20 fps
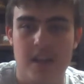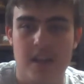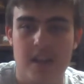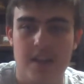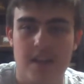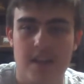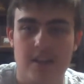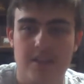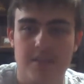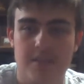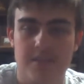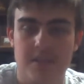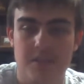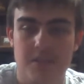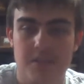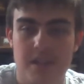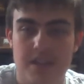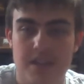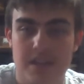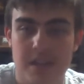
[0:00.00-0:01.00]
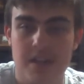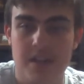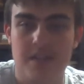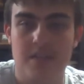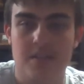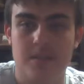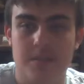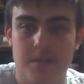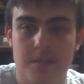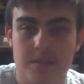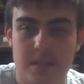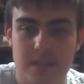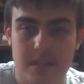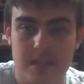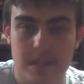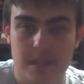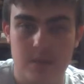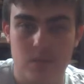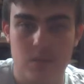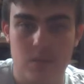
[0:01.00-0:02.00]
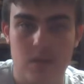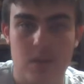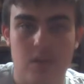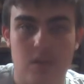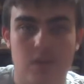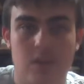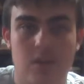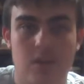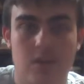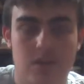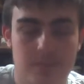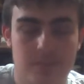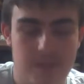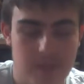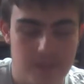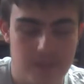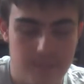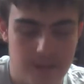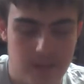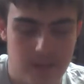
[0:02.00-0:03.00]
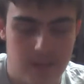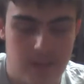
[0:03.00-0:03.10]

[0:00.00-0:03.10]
And how's it being maintained? It's being maintained well lubed up.